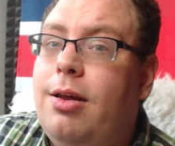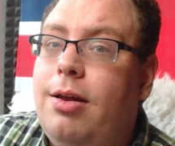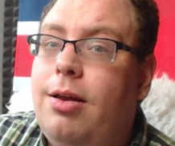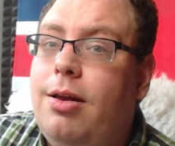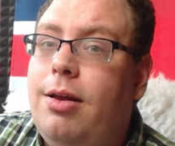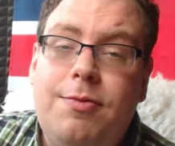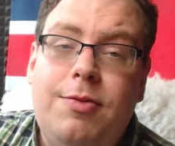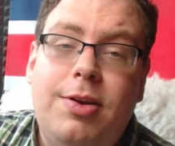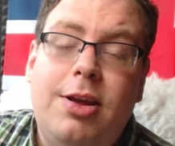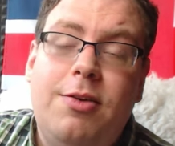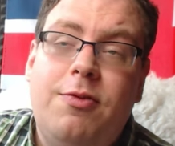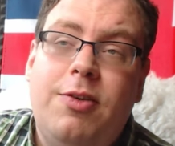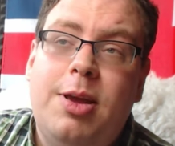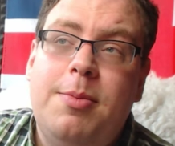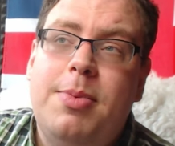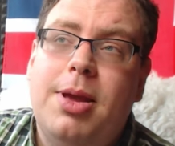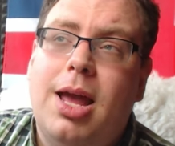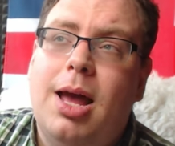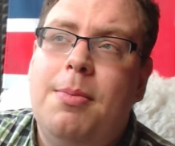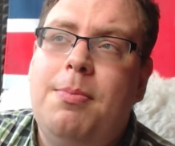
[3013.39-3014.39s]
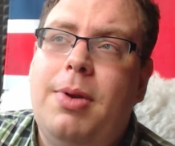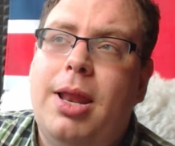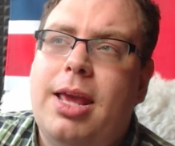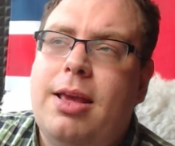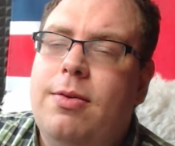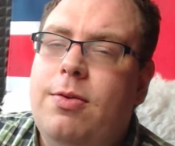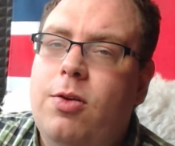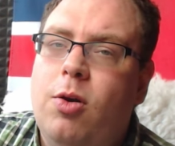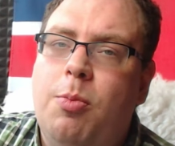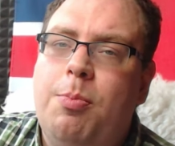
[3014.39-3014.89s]
Even if they become like
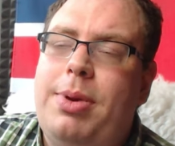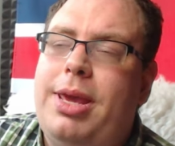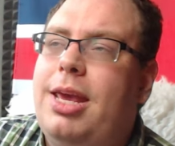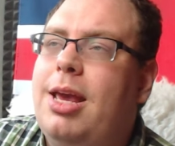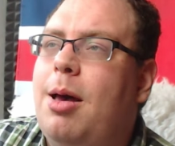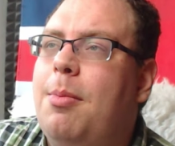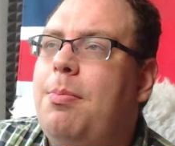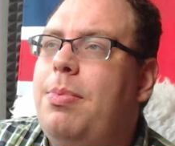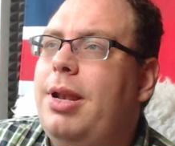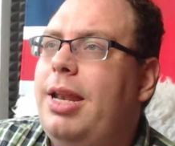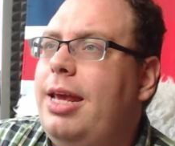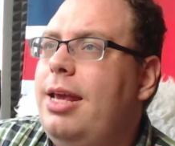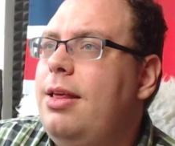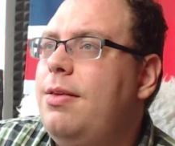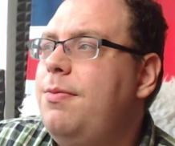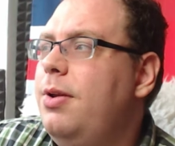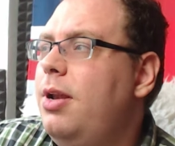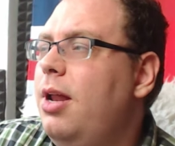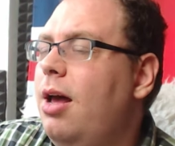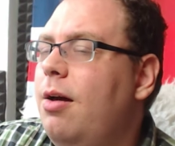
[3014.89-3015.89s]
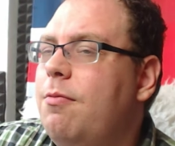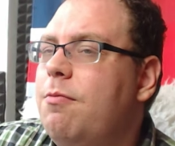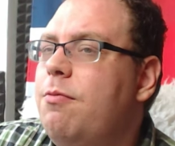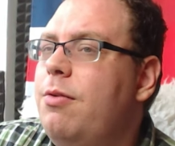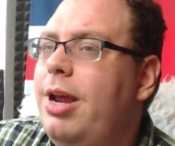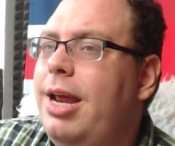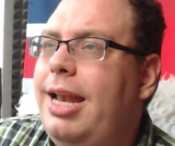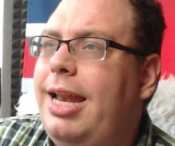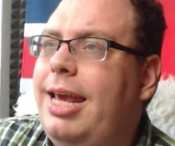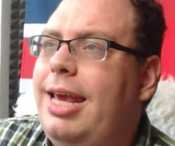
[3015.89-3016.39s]
zombie companies that aren't
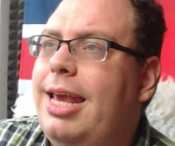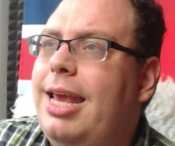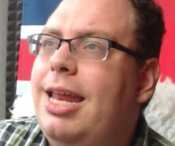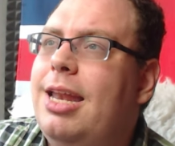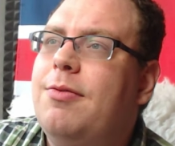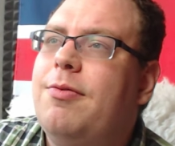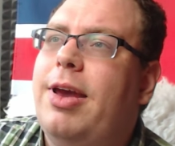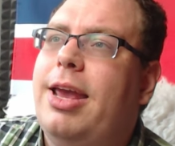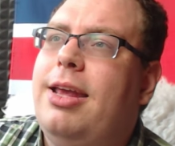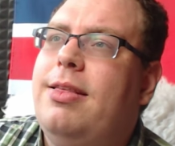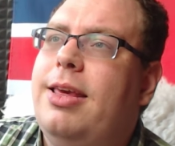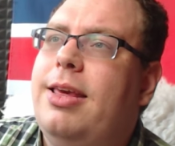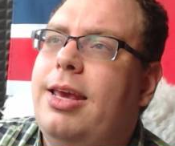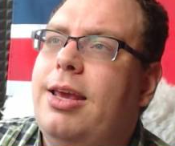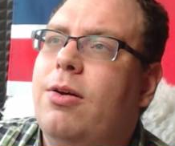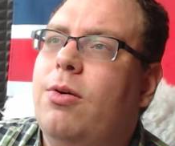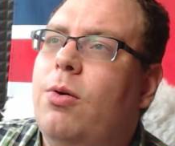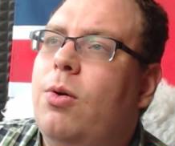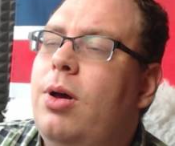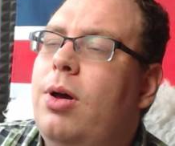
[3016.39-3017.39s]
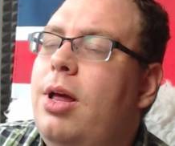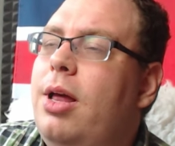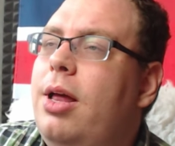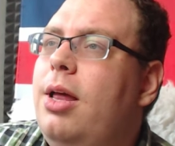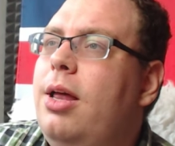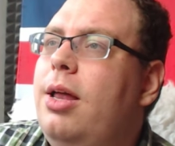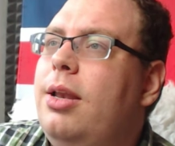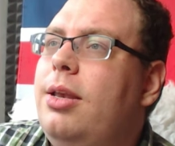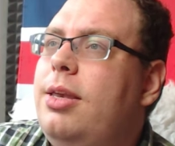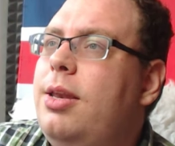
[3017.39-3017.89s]
really innovating or
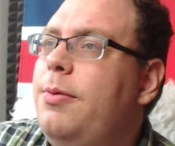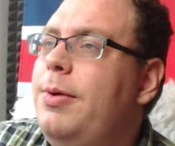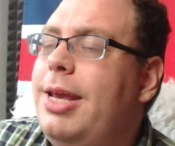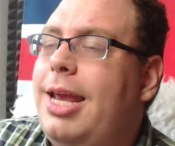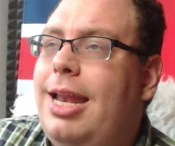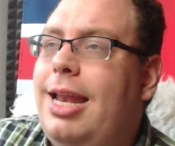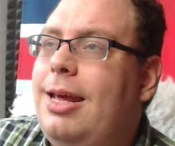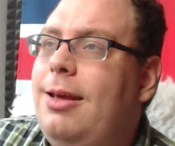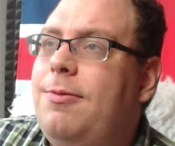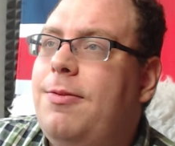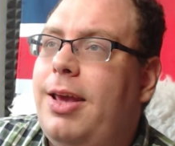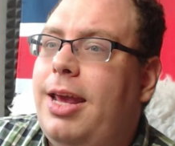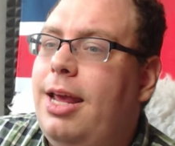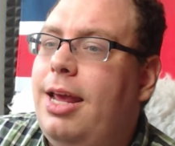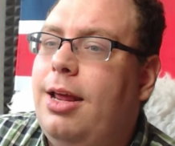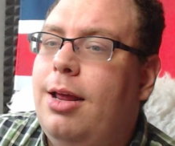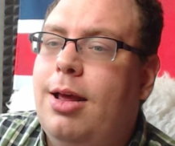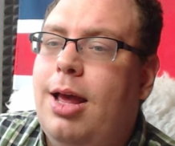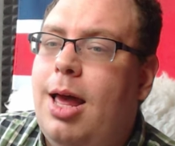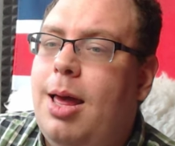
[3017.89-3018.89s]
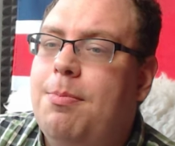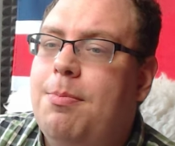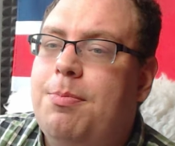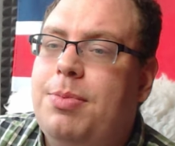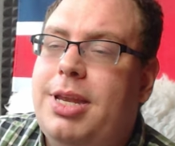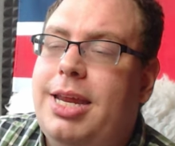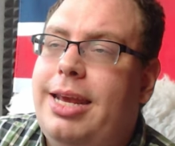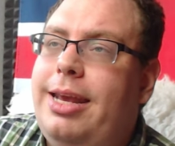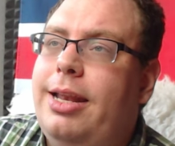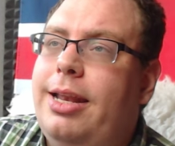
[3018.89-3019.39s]
doing anything
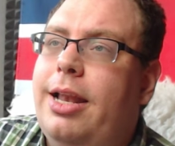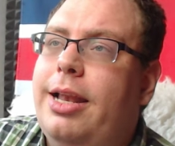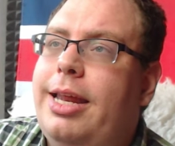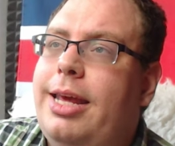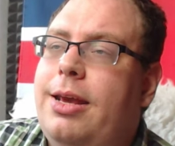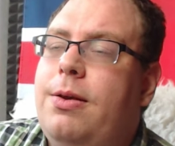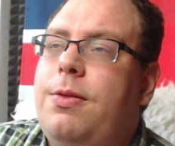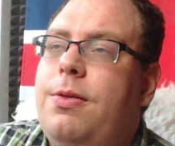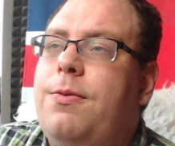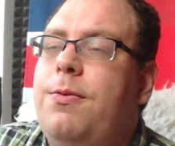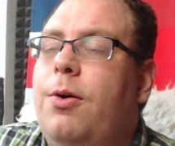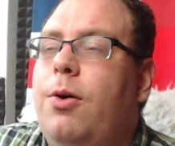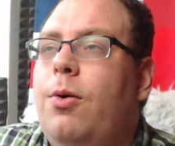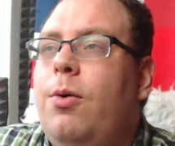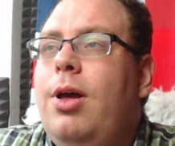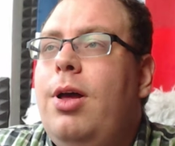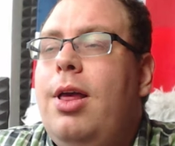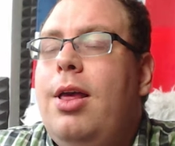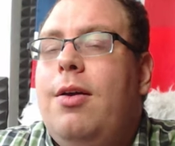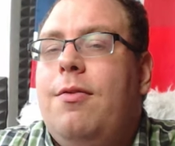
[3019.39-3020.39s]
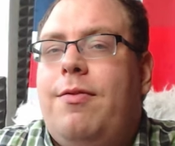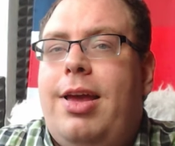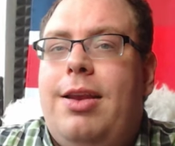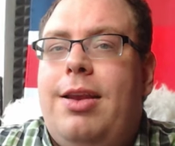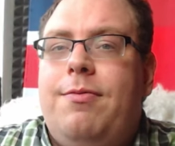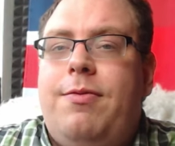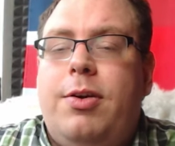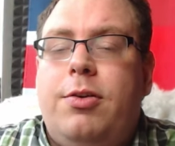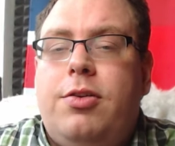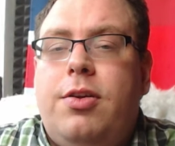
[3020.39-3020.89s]
particularly useful,
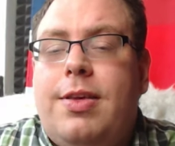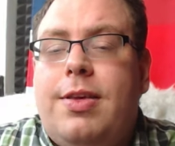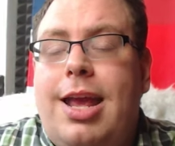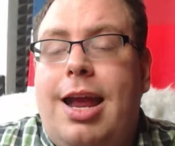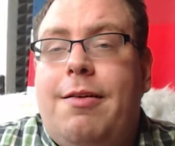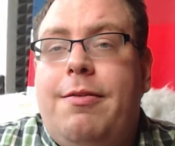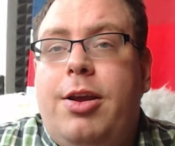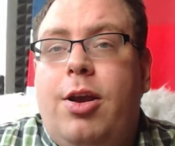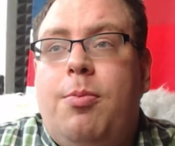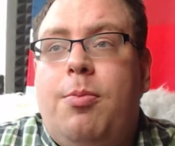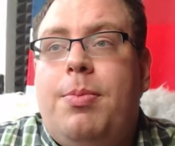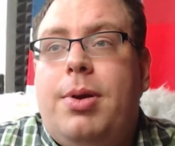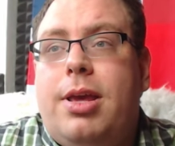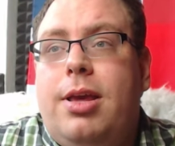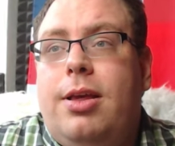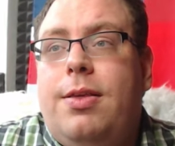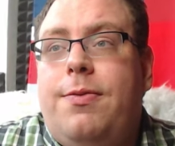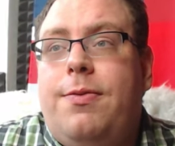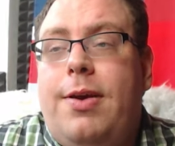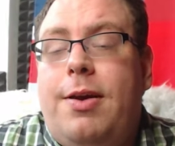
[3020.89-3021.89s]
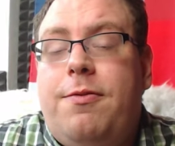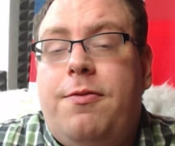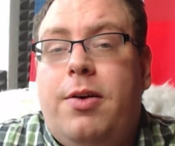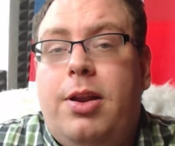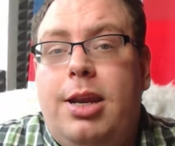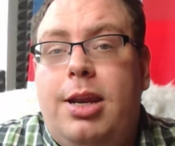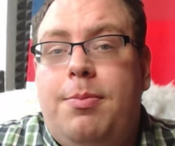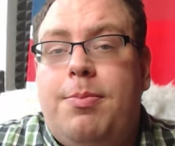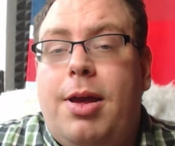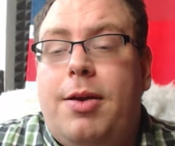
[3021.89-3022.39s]
then they'll just carry on because they're
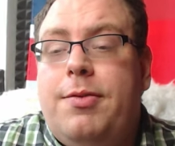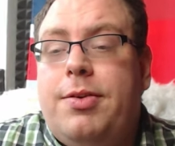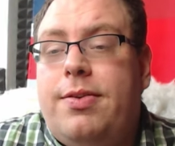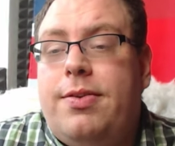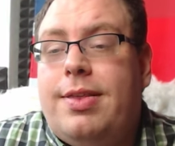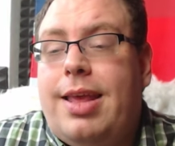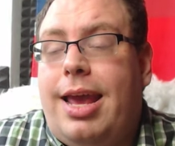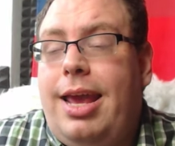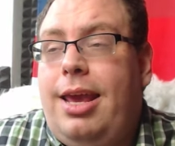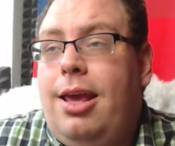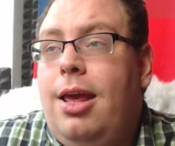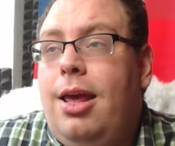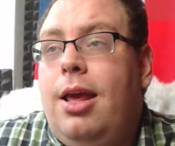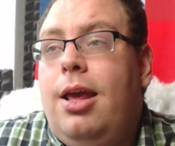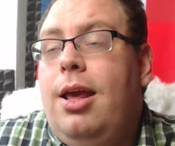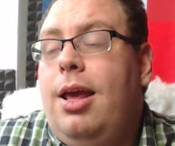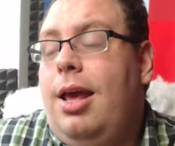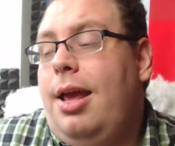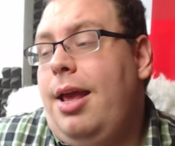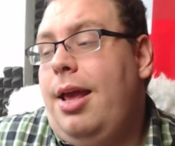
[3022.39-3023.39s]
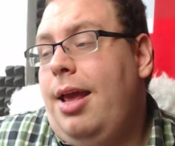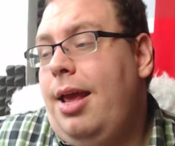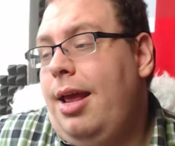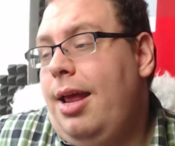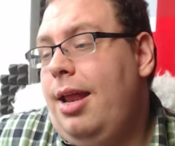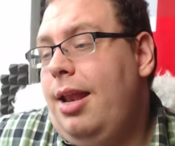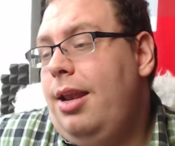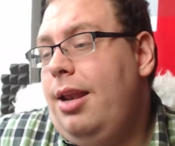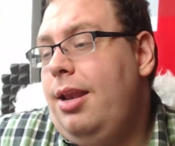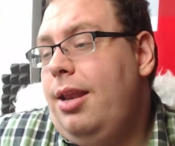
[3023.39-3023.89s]
funded by the state
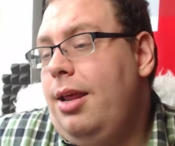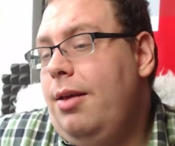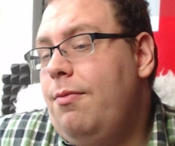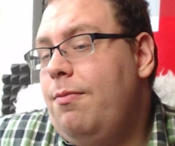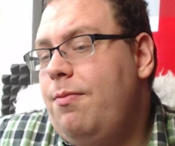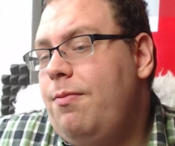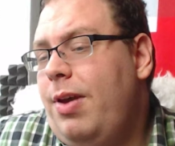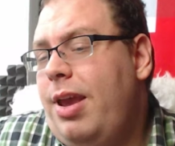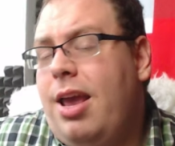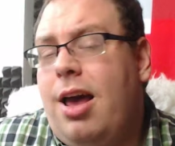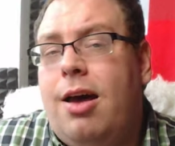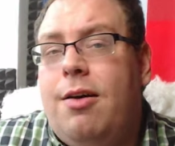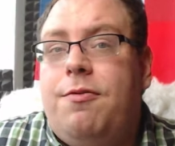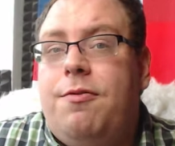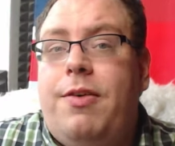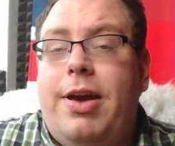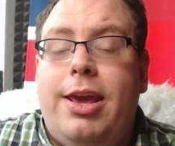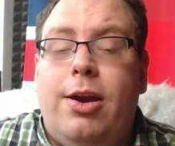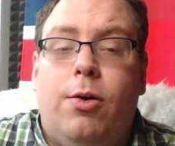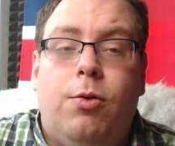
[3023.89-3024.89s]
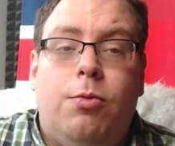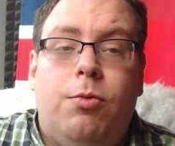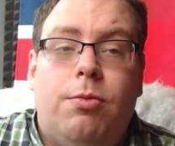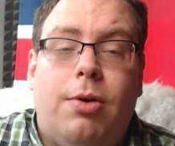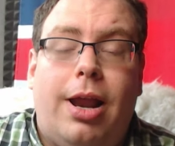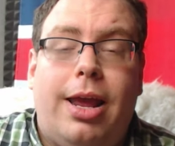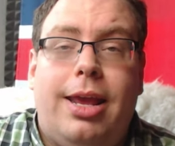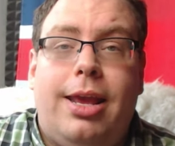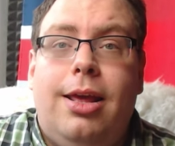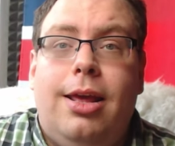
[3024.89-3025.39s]
and they can't fail,
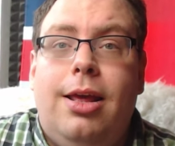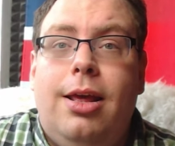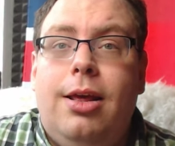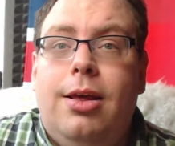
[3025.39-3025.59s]
right?